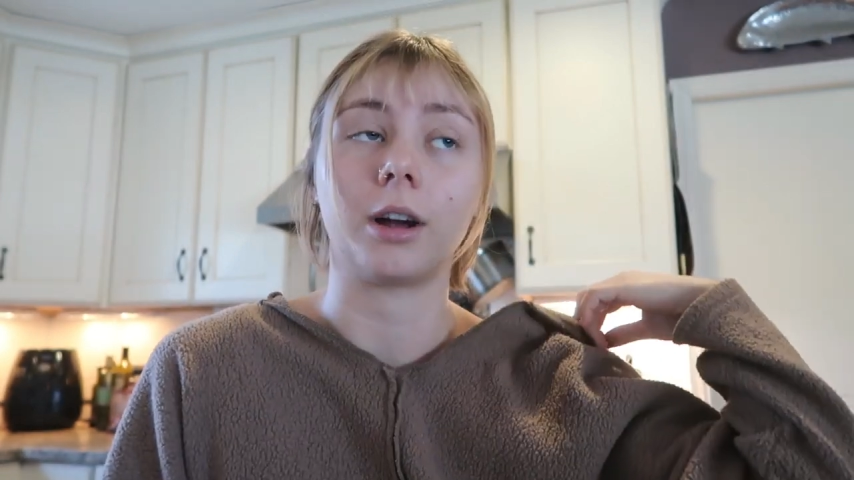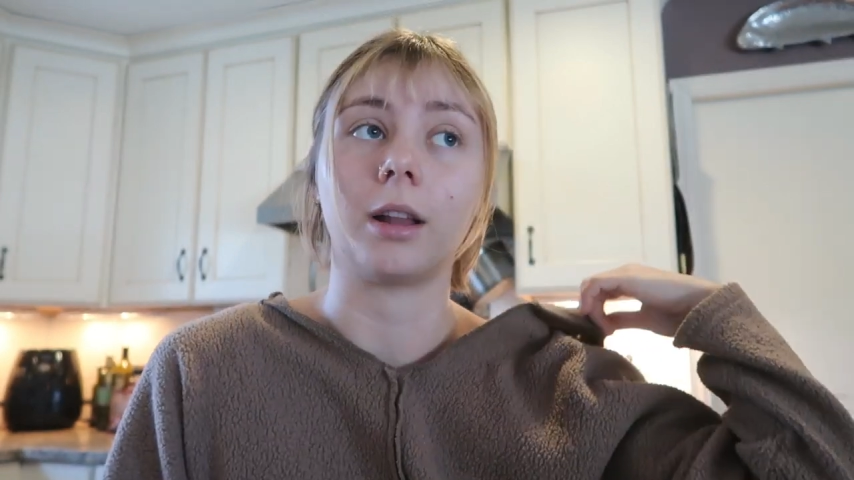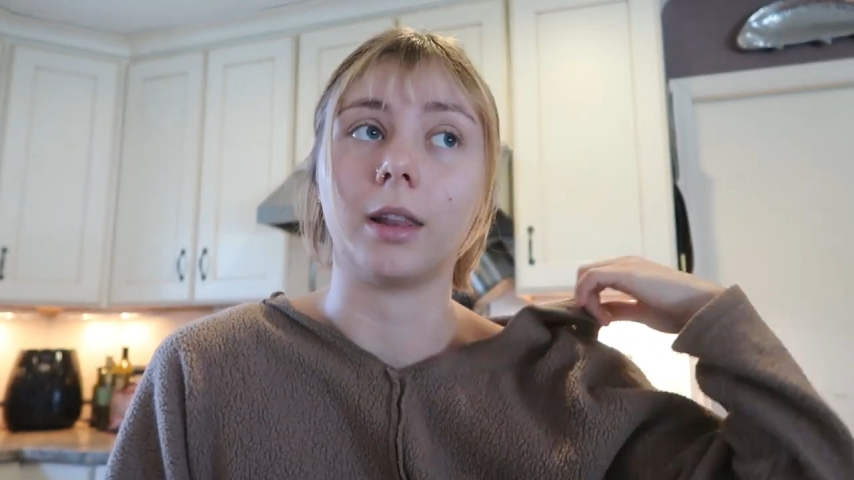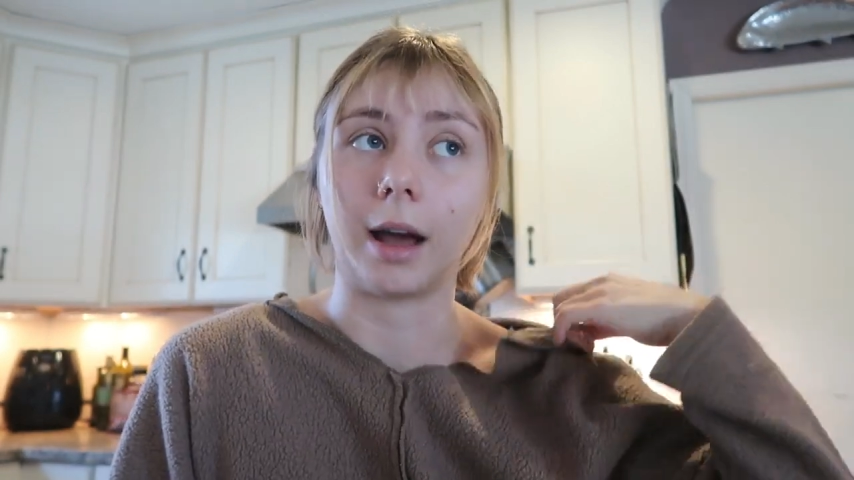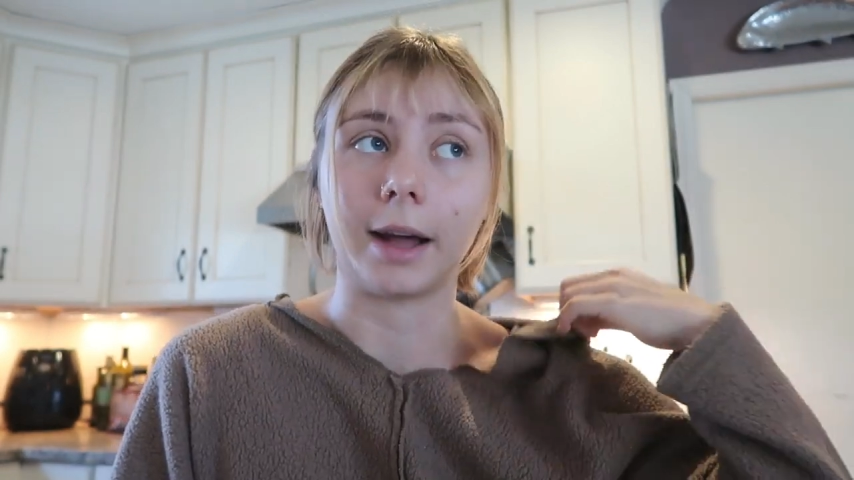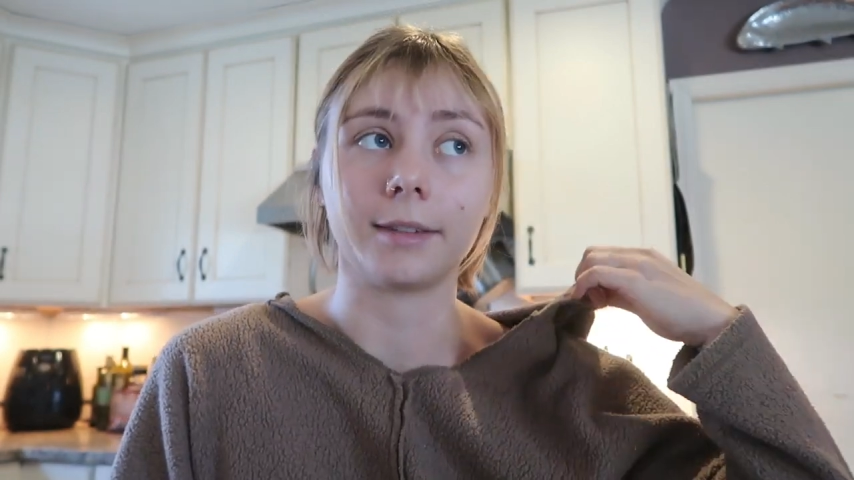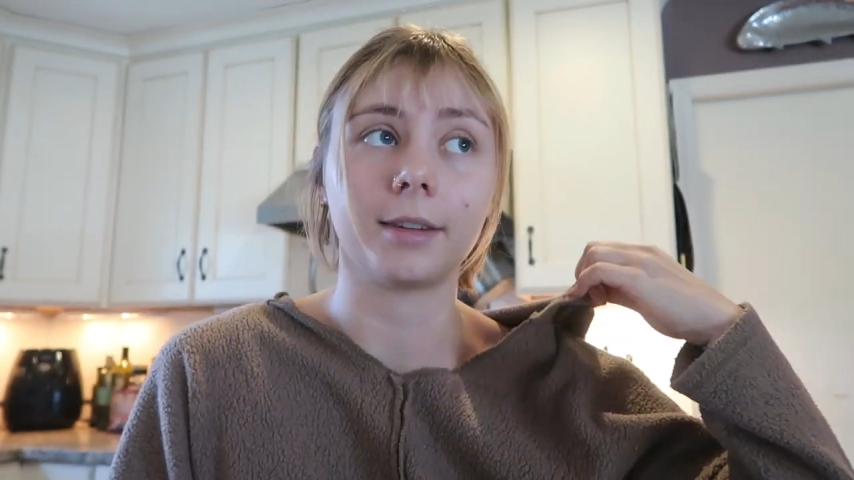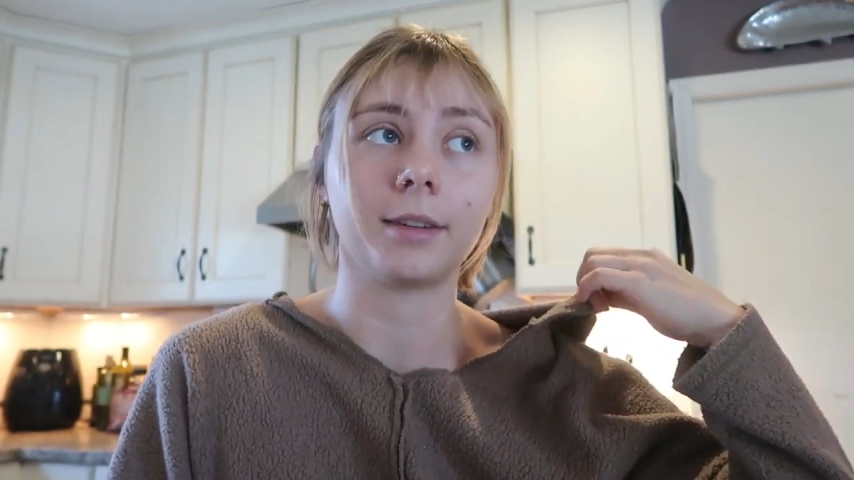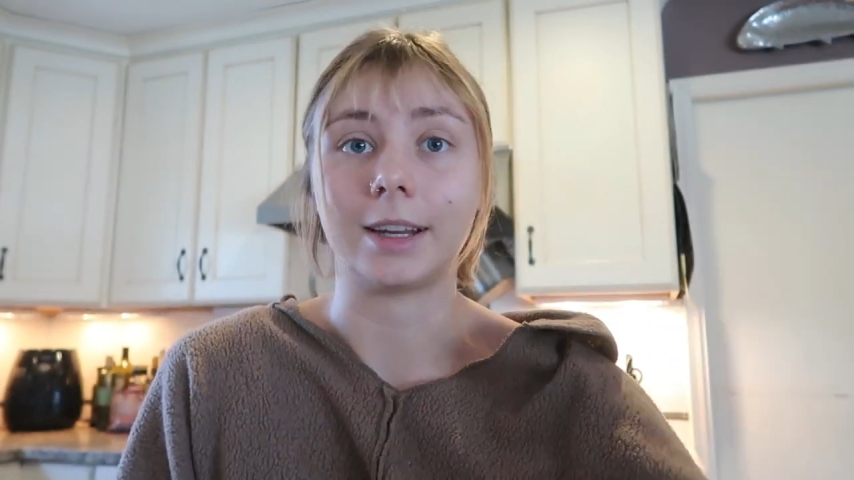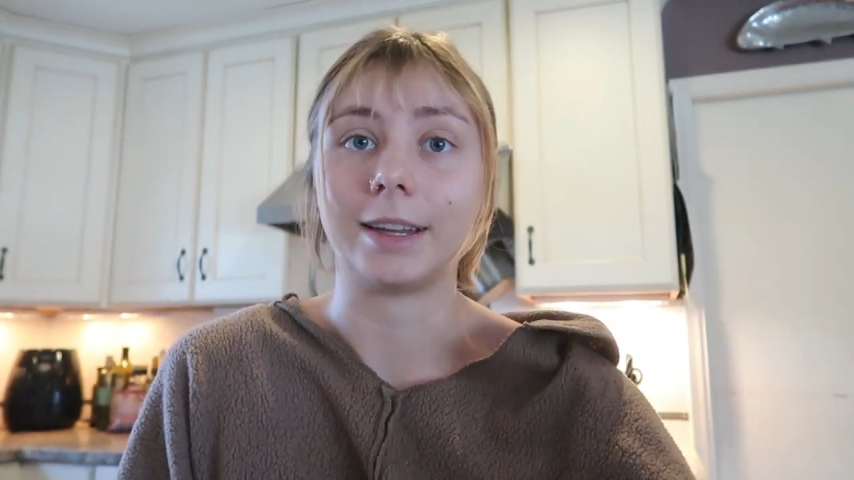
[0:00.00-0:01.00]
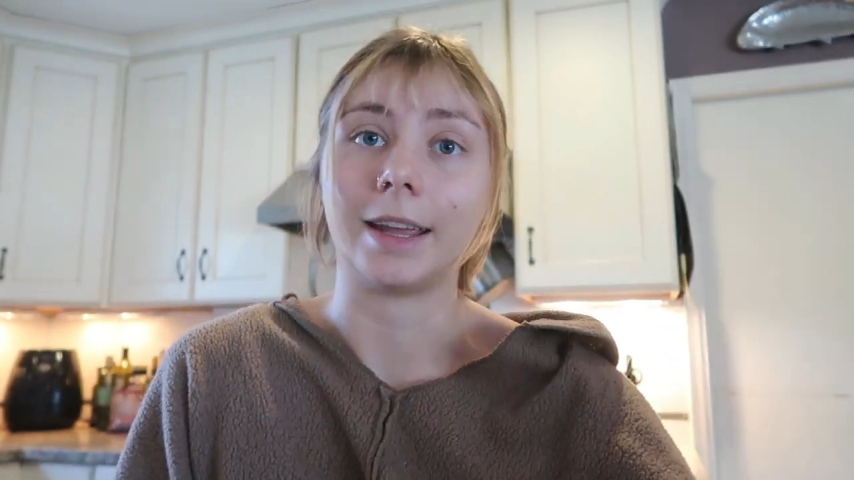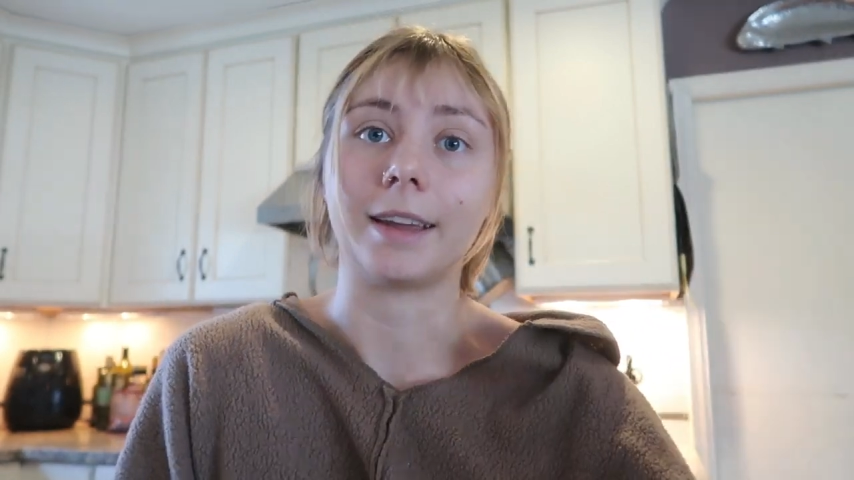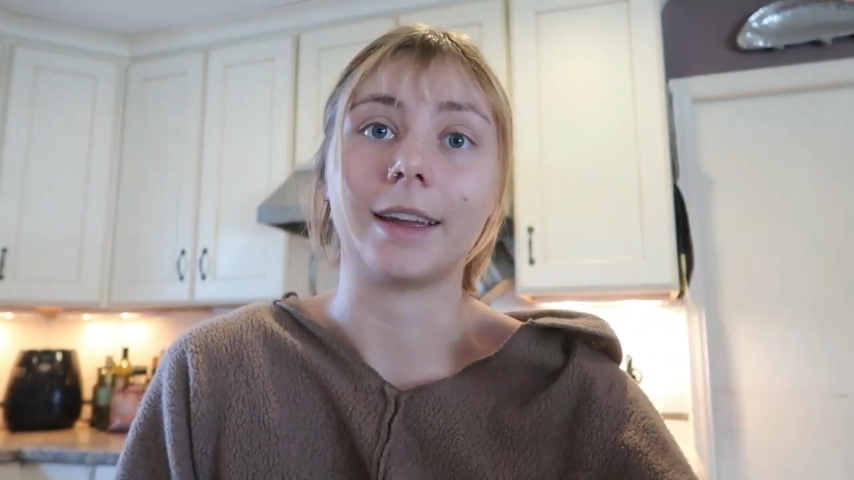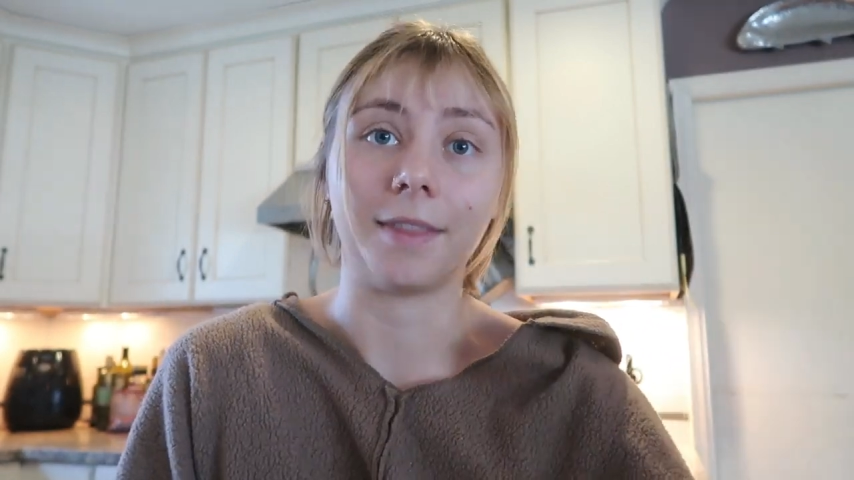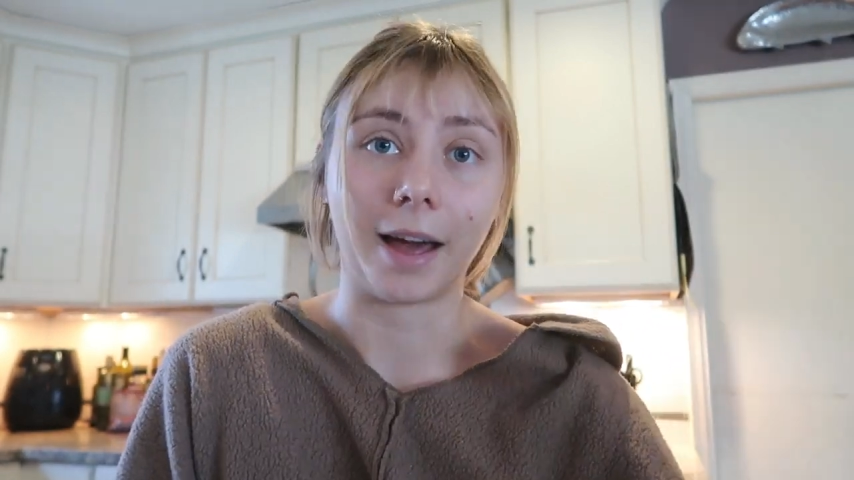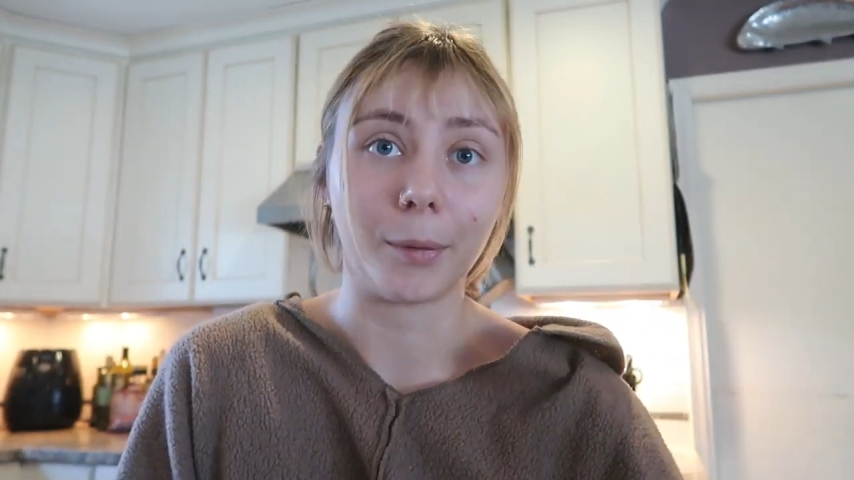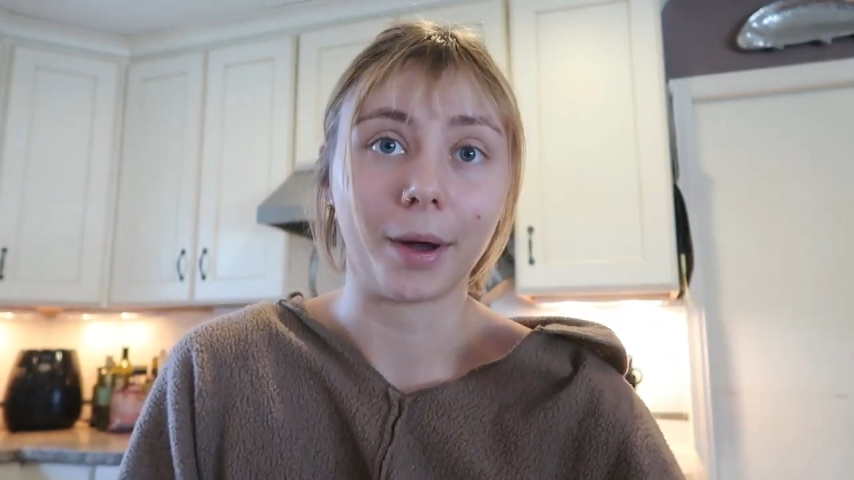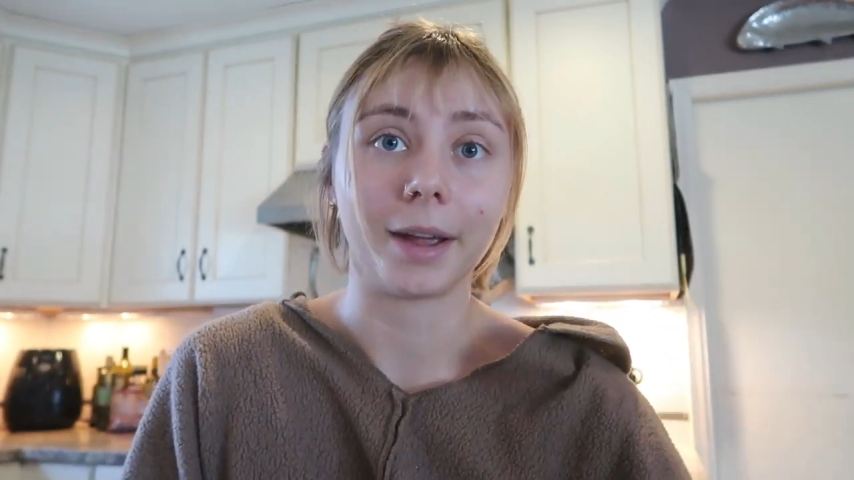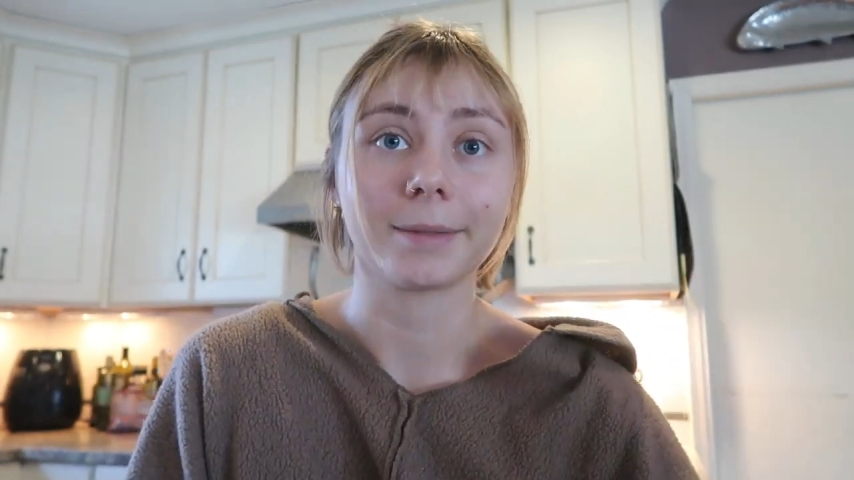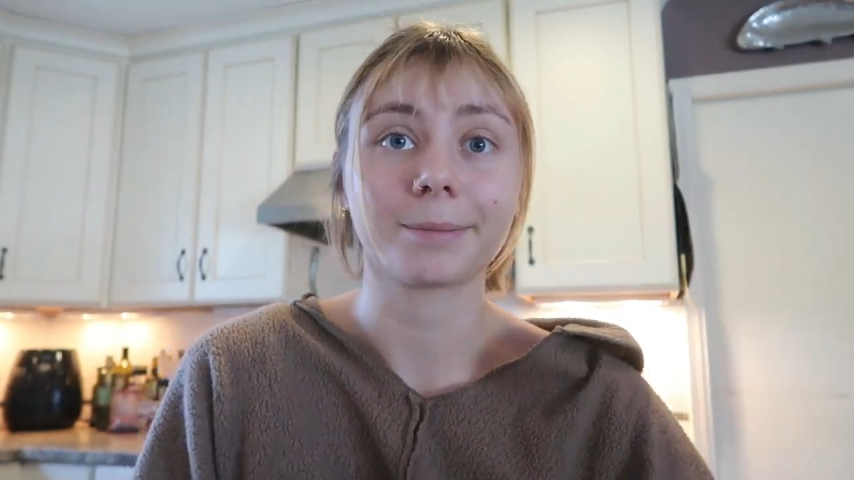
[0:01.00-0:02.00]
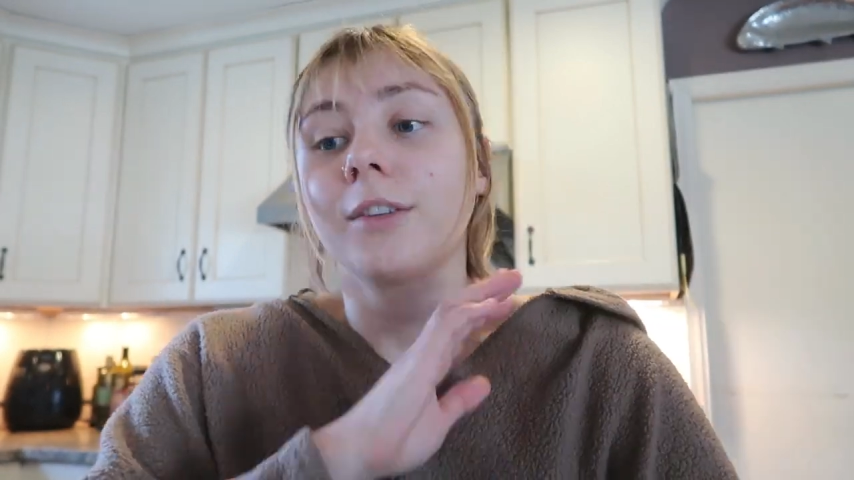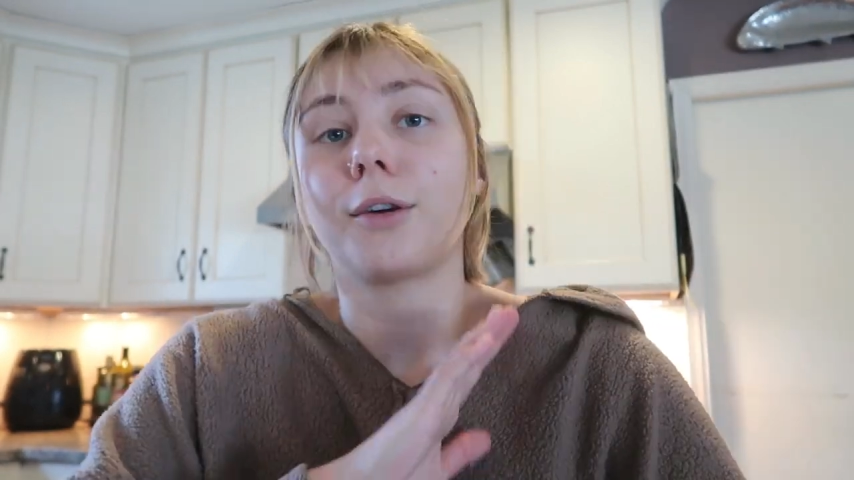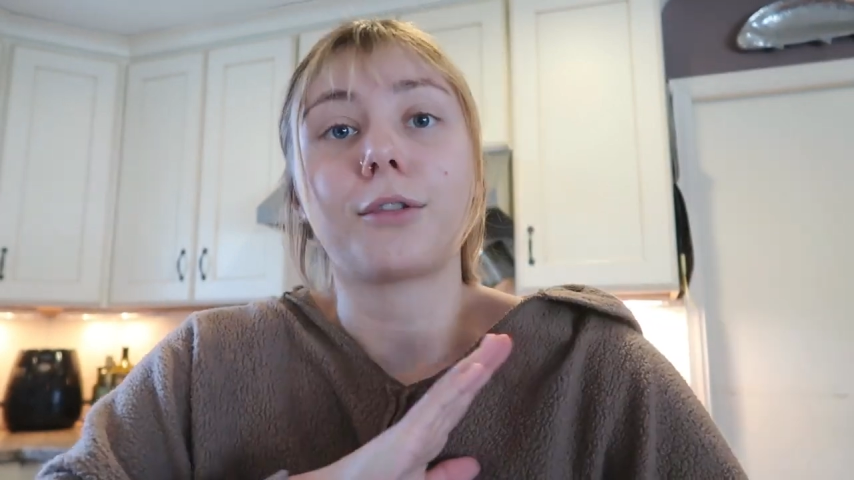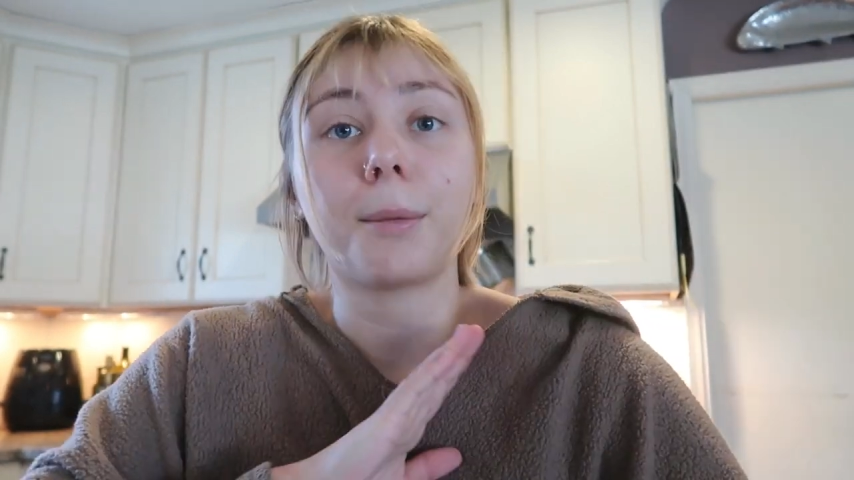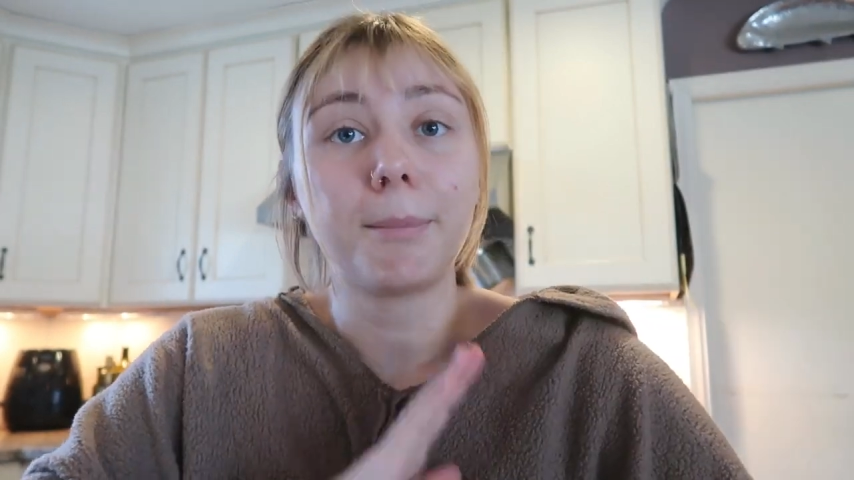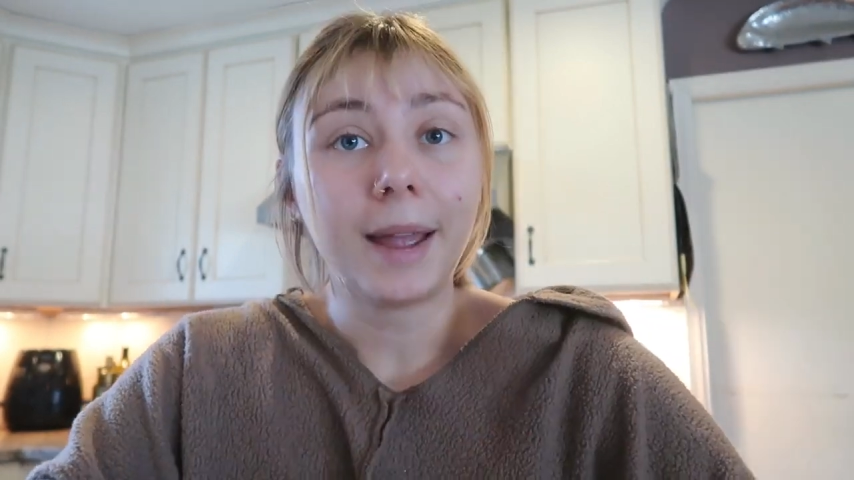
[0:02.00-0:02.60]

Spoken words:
a lot studying in that way. So from